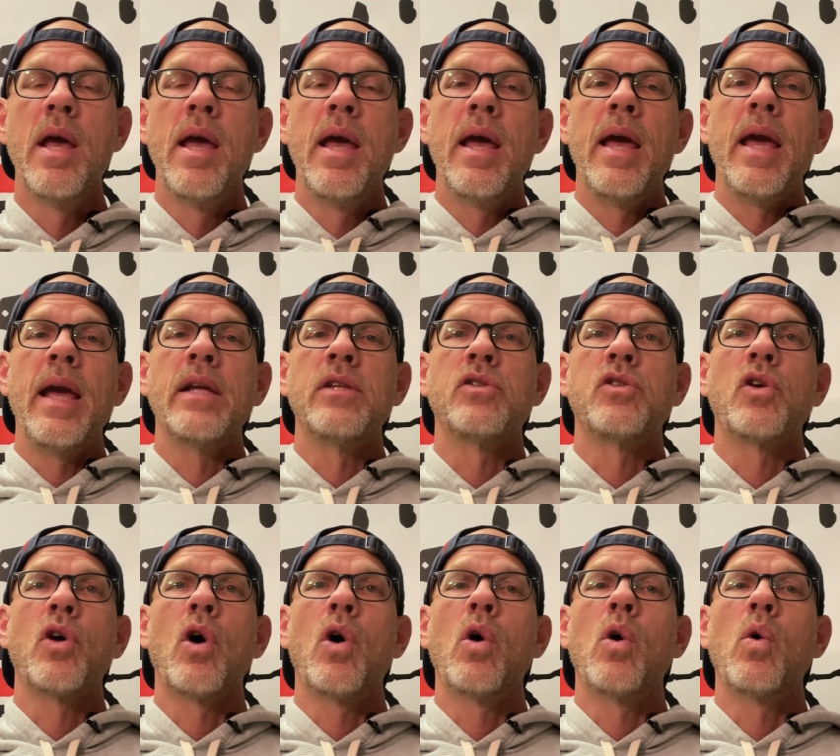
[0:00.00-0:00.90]
And
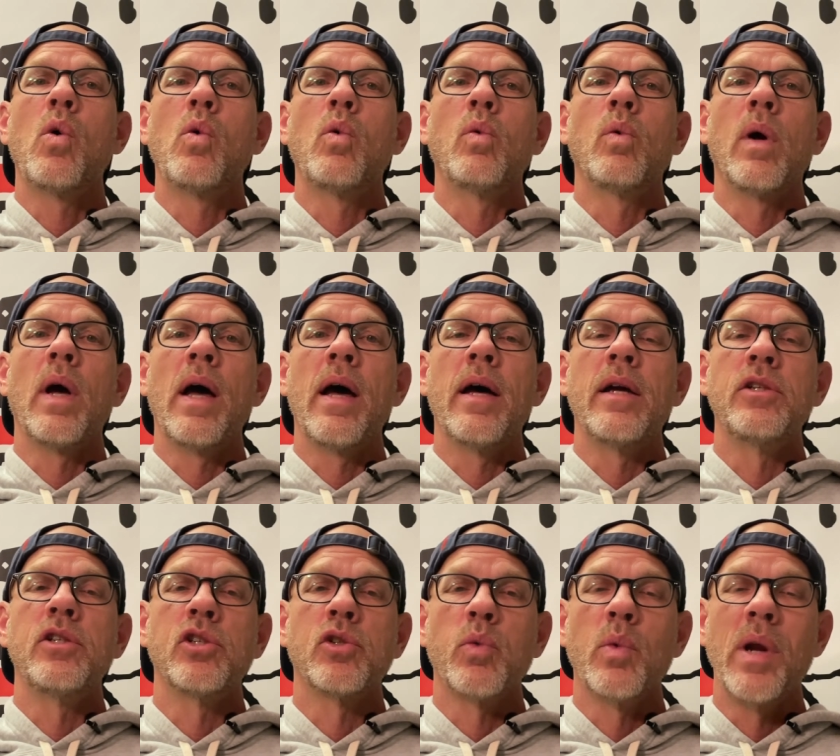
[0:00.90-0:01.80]
so uh, I uh,
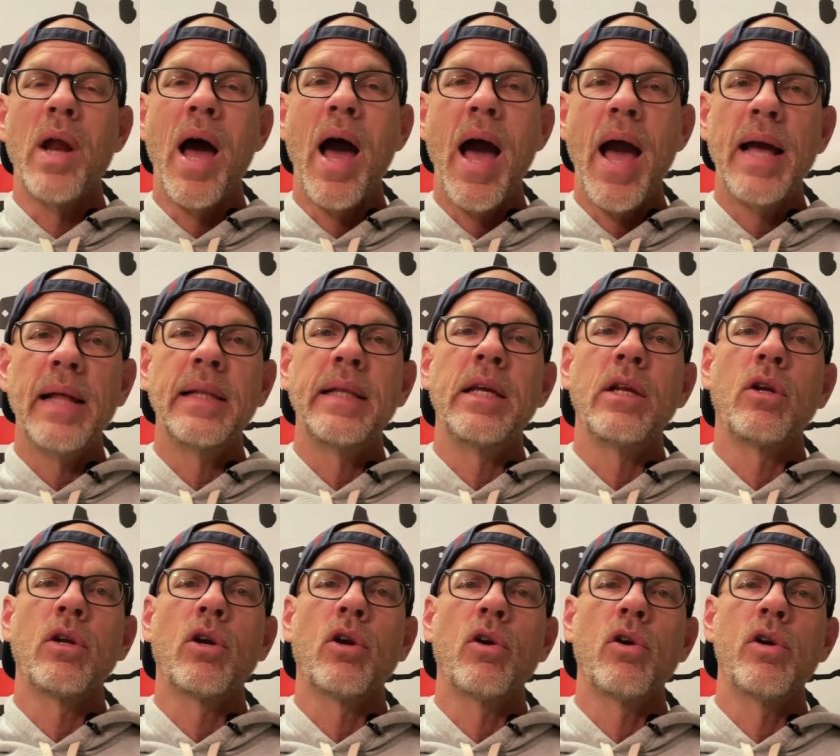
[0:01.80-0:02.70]
just want to highly
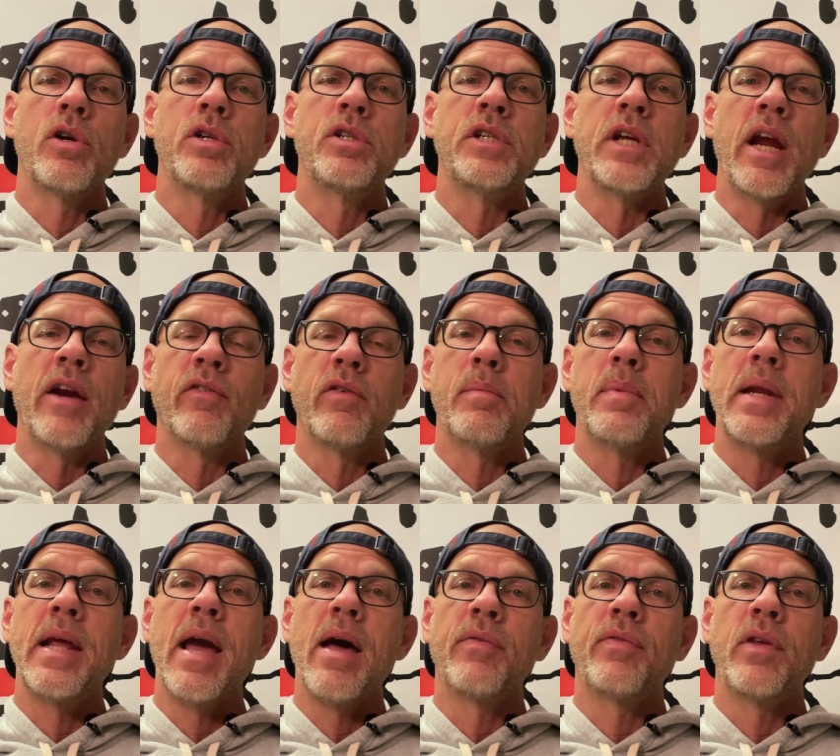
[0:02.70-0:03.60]
encourage
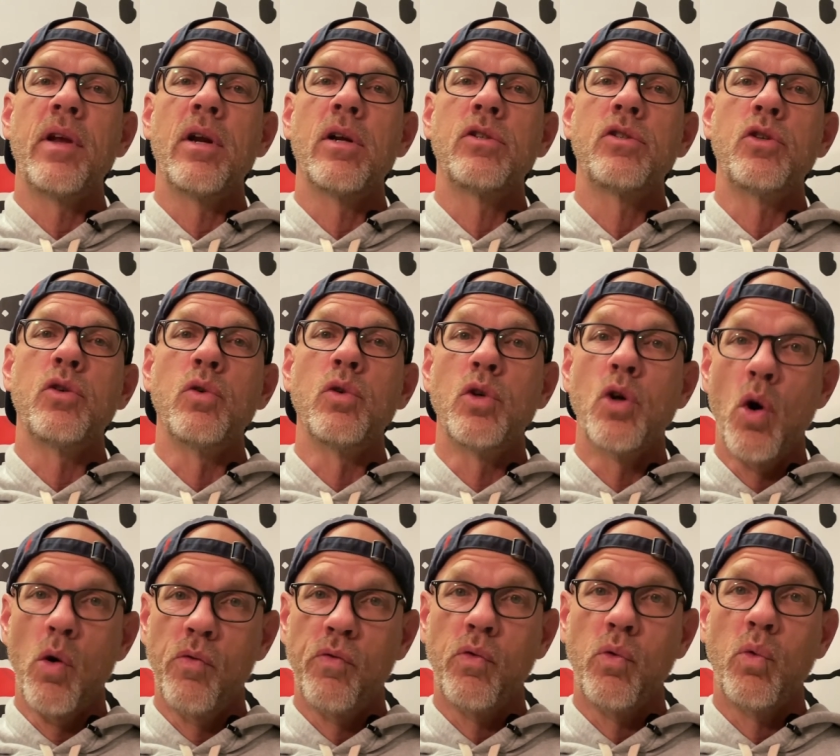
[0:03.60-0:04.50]
everybody out there to
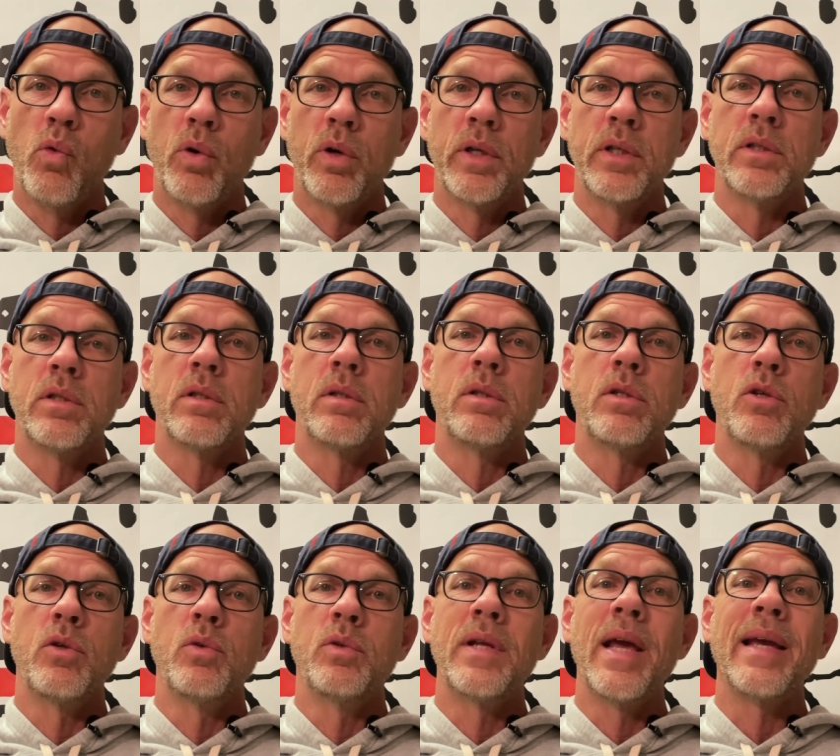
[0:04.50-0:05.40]
go for it,
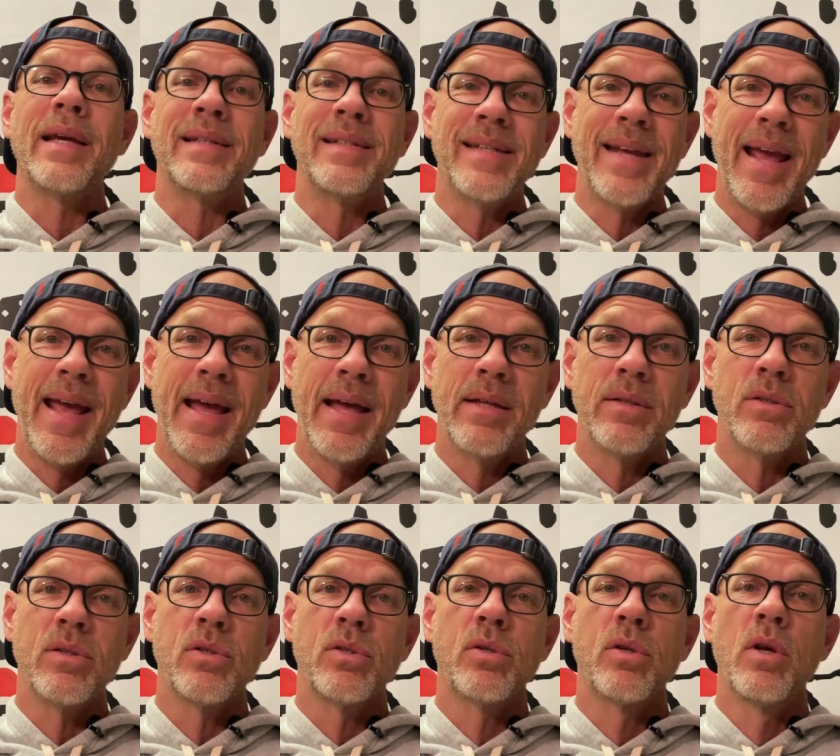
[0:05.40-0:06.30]
to take a
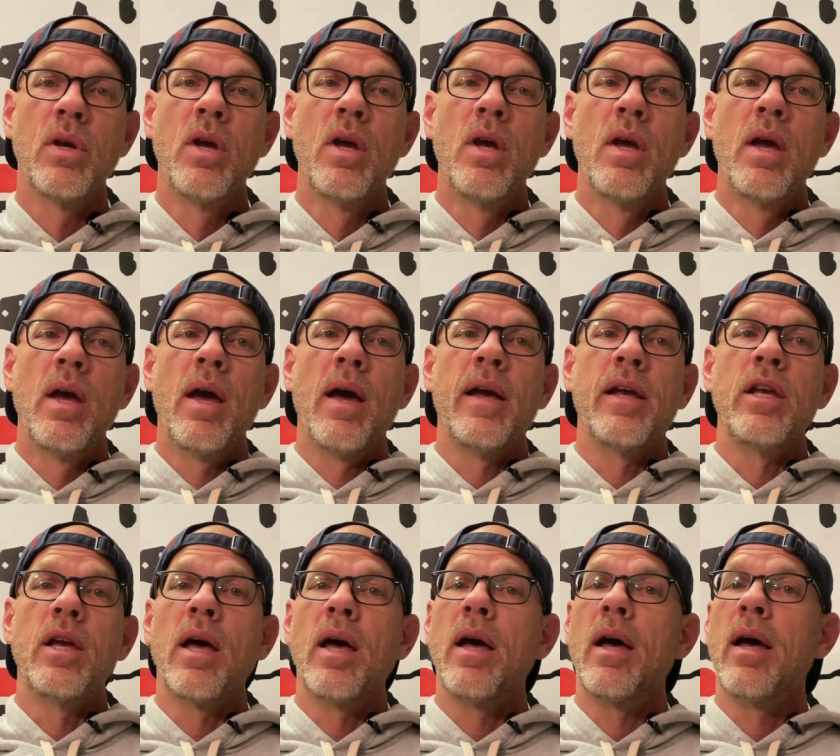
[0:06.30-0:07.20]
chance.
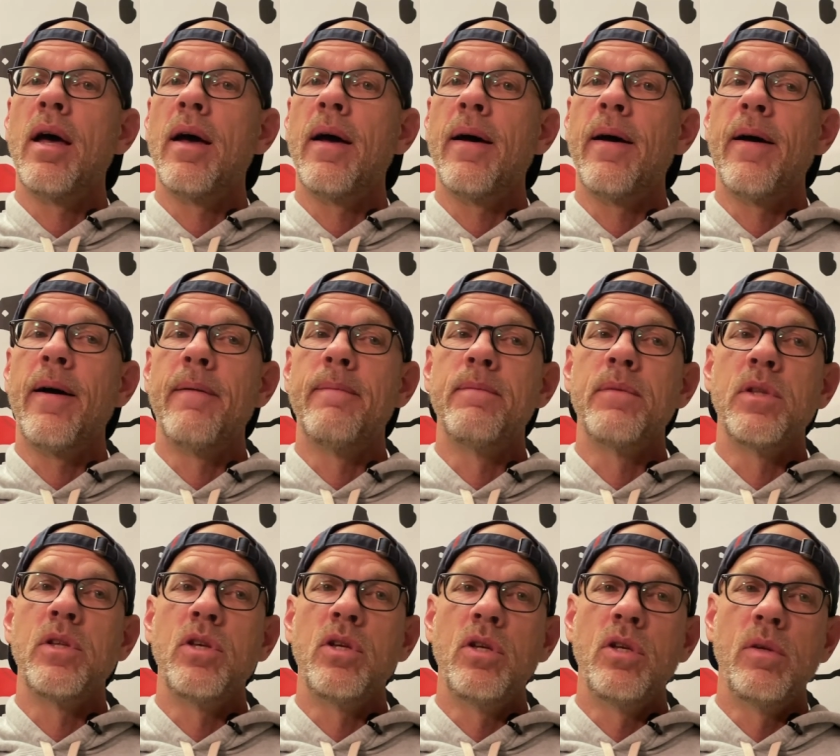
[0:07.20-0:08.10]
Yeah, um,
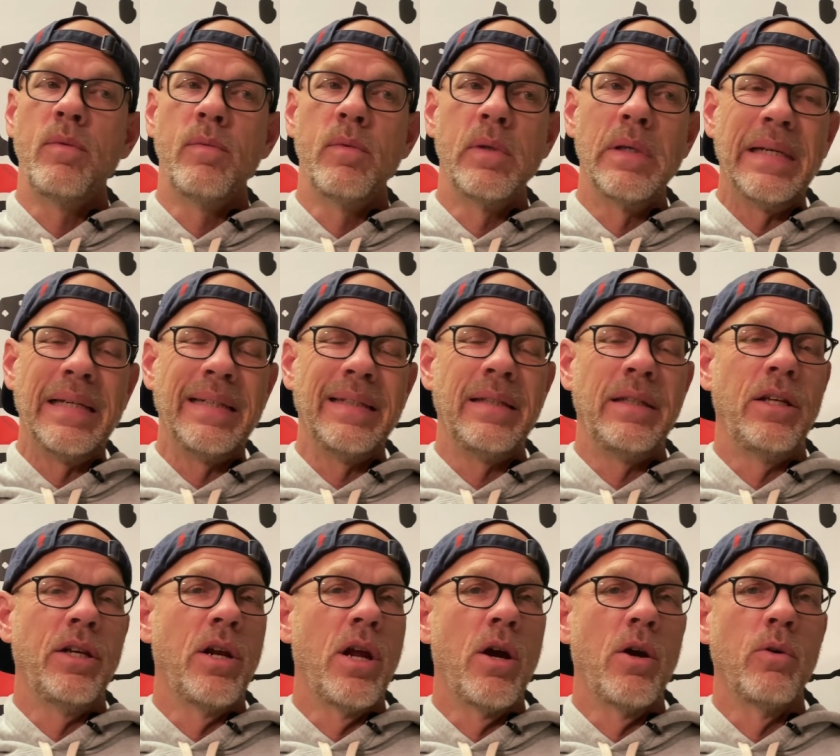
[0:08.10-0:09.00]
you,
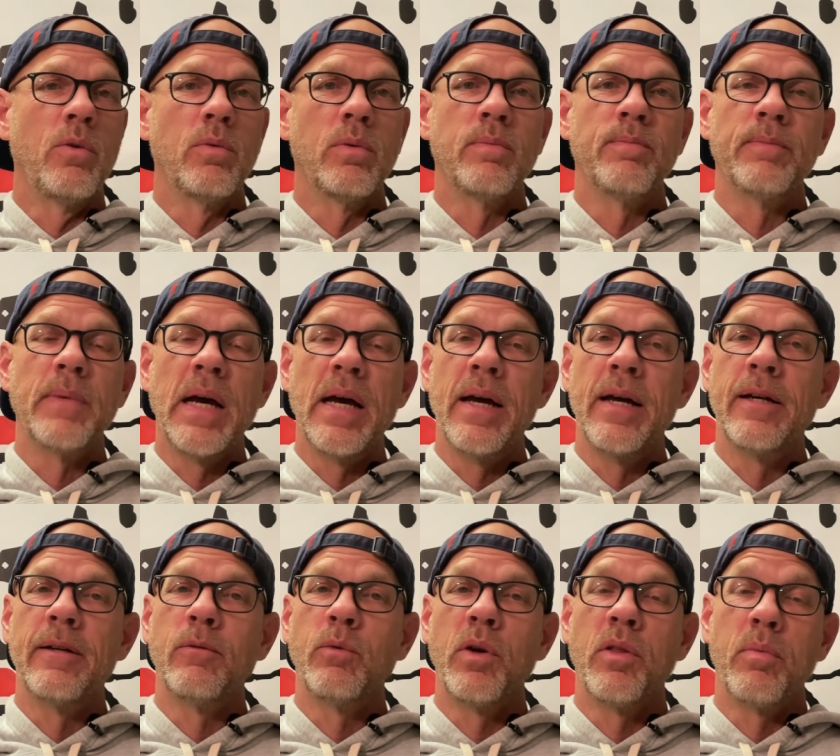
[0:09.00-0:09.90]
you know,
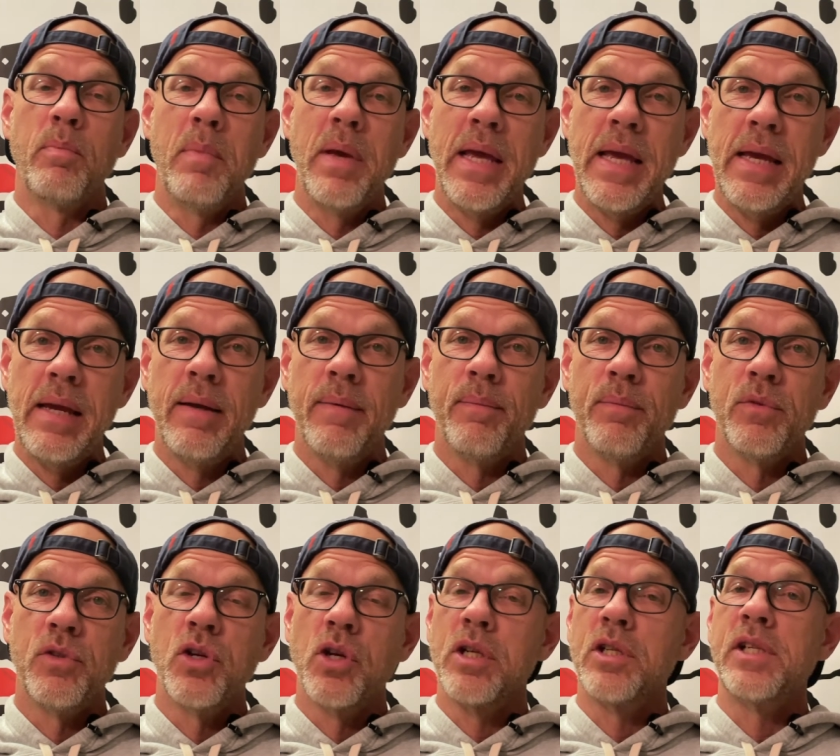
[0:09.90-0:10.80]
uh, with me,
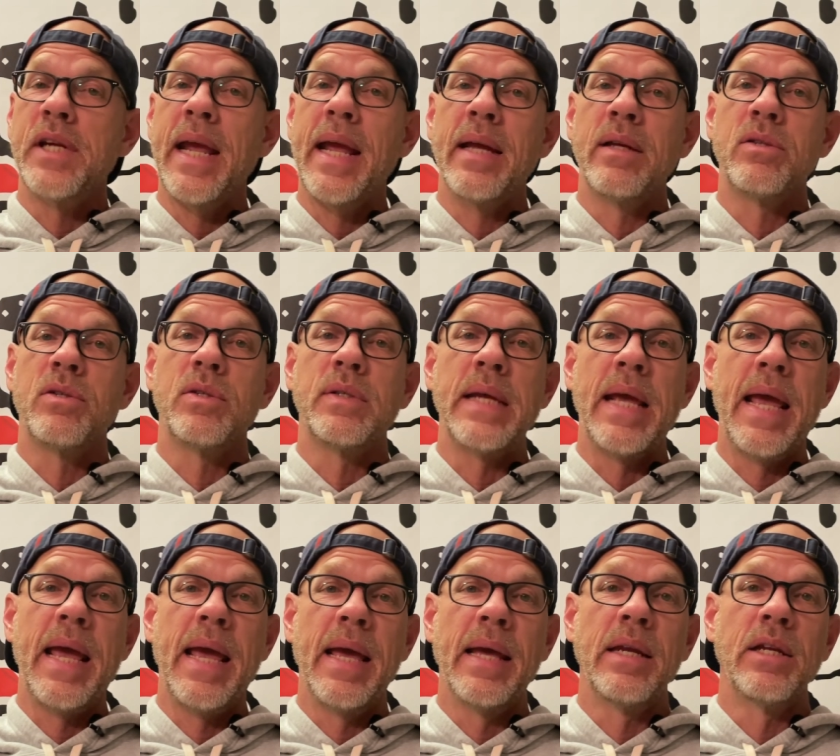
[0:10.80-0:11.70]
took a chance,
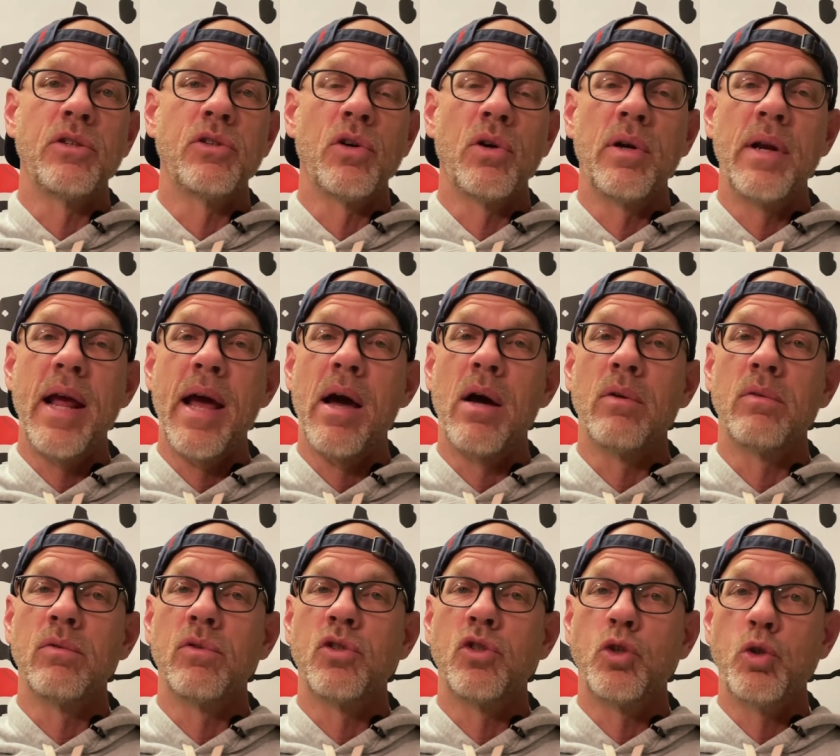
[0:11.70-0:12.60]
and it turned
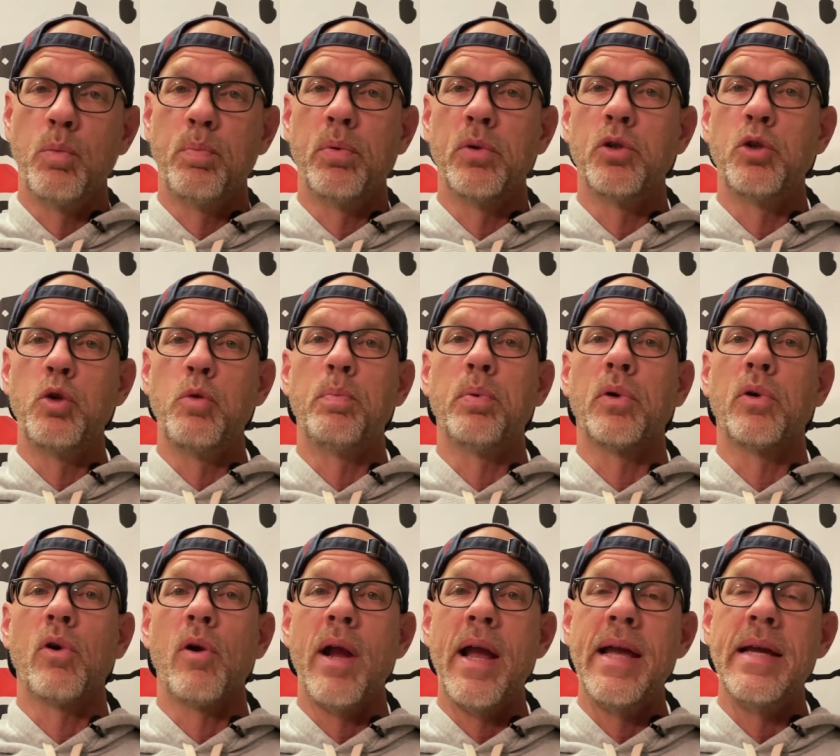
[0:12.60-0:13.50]
out super duper
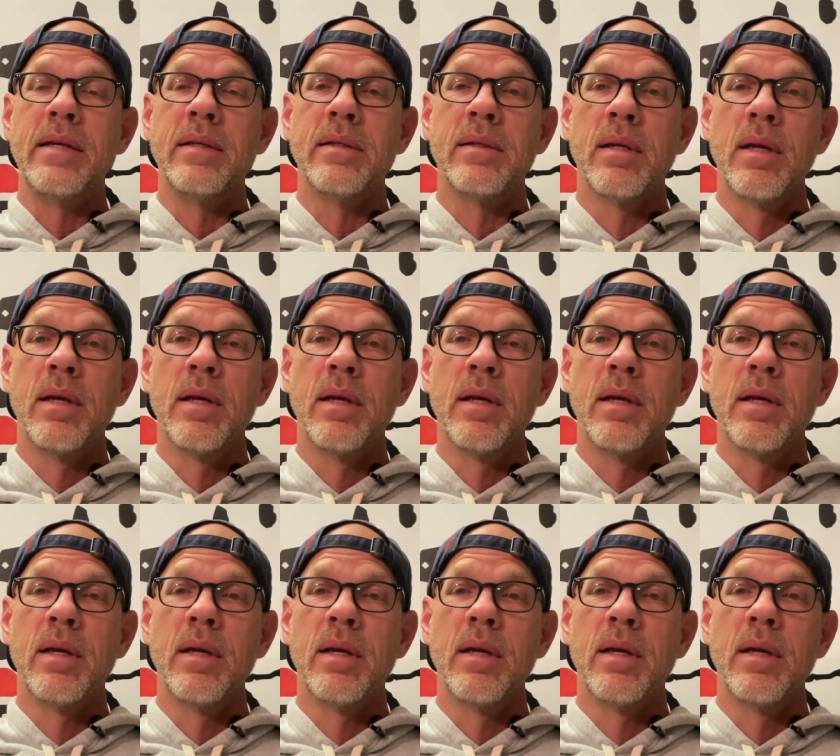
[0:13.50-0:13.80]
great.